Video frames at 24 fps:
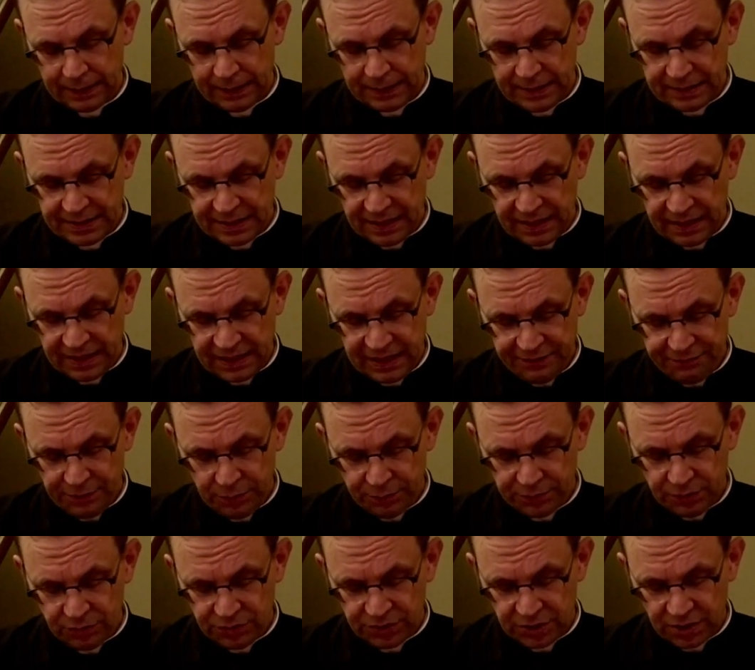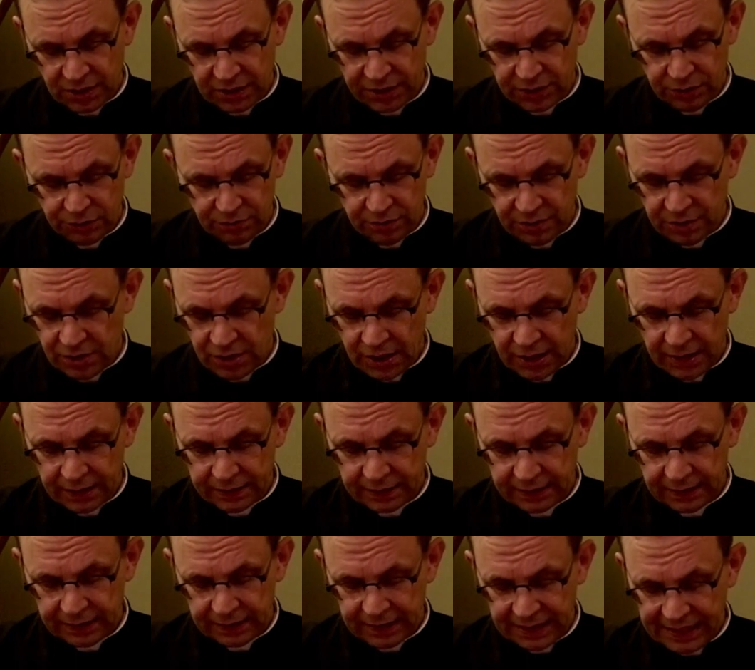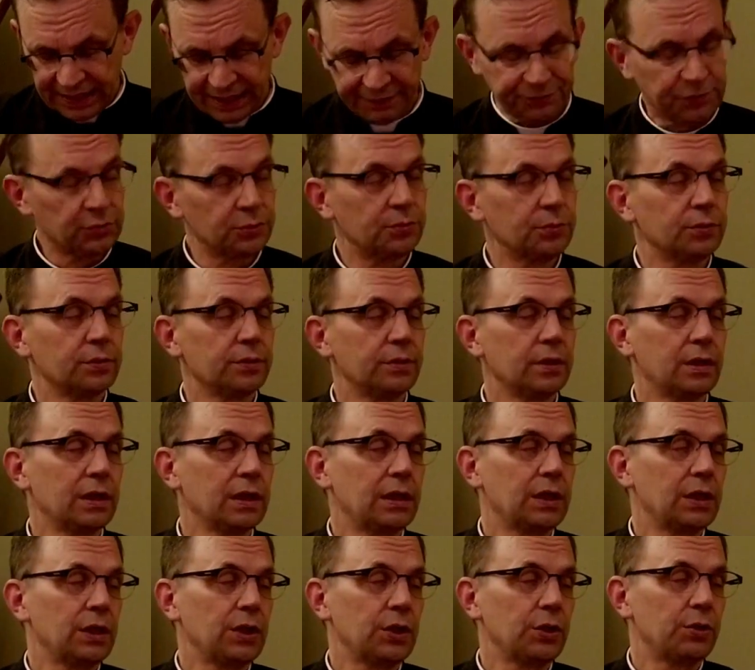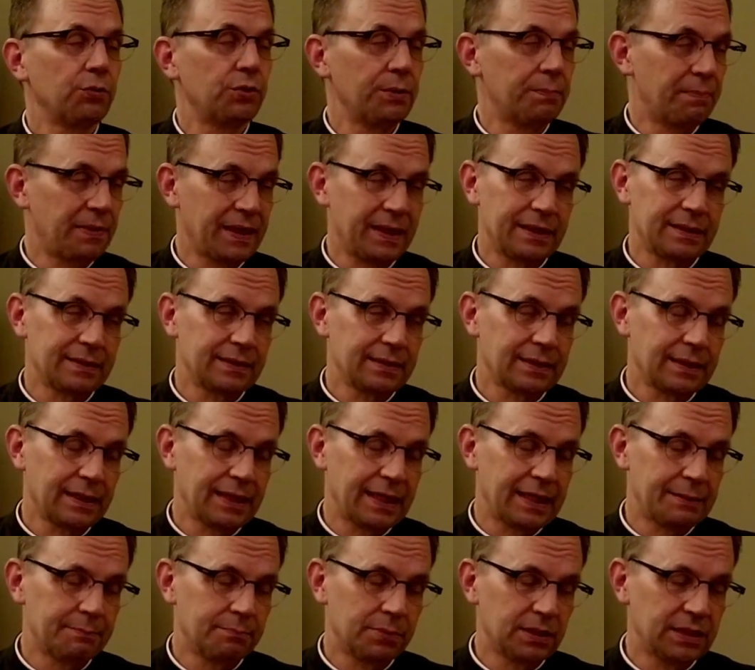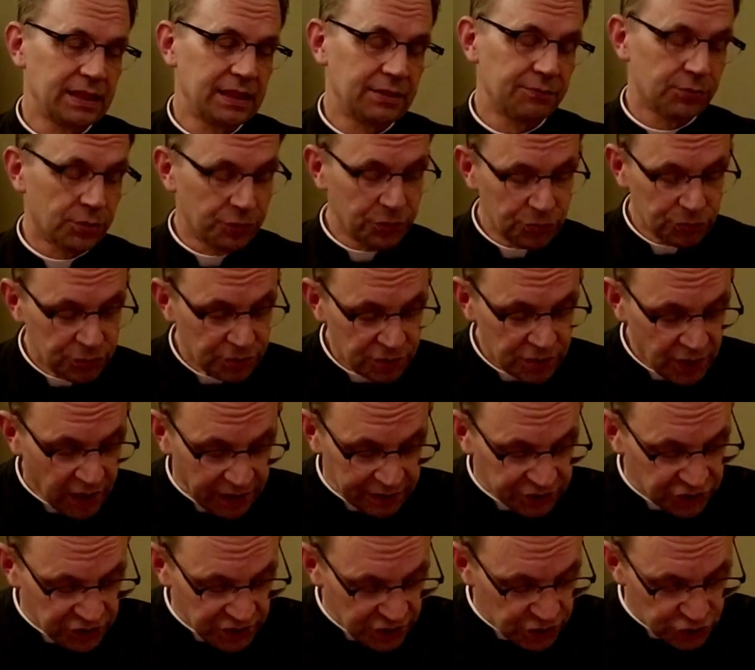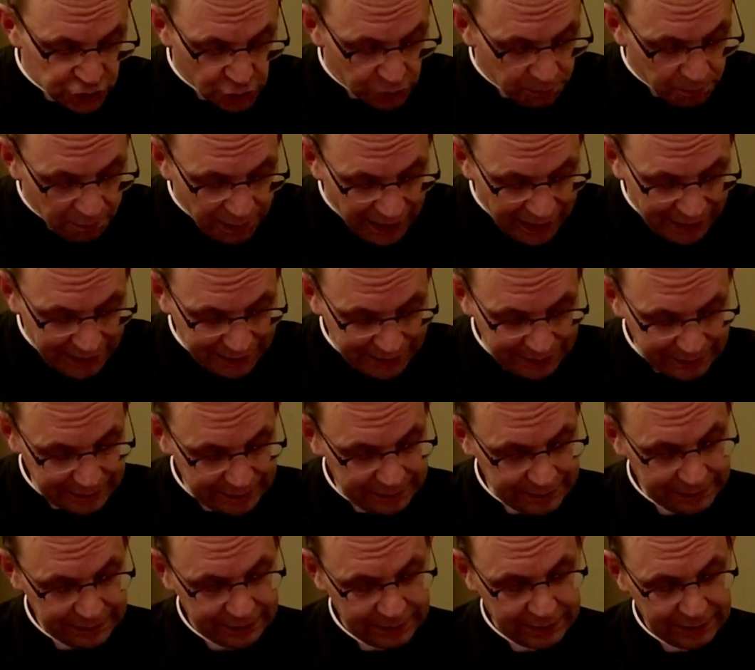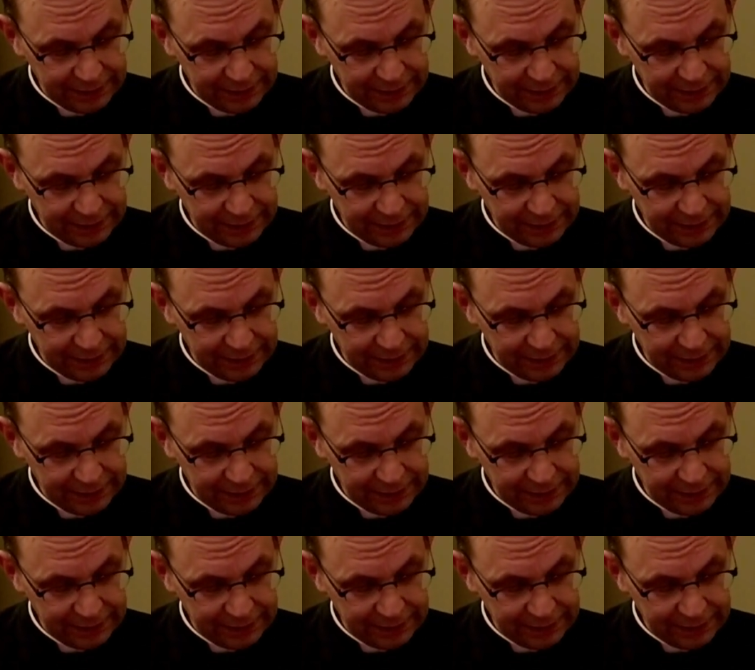He said, Even when you saw it, you did not afterward repent and believe, or you did not change your mind